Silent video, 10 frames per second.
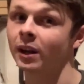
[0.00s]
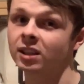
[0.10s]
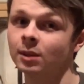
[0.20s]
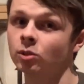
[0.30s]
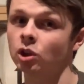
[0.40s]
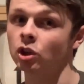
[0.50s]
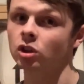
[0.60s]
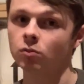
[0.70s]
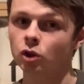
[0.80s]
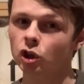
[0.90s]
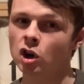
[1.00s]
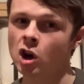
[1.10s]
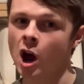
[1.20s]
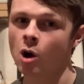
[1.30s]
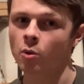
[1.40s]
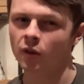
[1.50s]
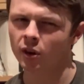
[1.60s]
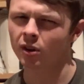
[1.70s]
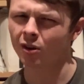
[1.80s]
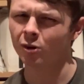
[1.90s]
It seems to just know.
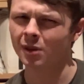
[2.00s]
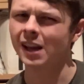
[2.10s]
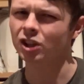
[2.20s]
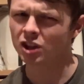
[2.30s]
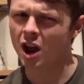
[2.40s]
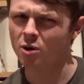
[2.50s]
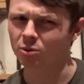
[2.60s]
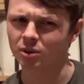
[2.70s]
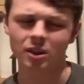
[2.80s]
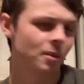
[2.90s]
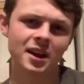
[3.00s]
You know what I mean? It just knows.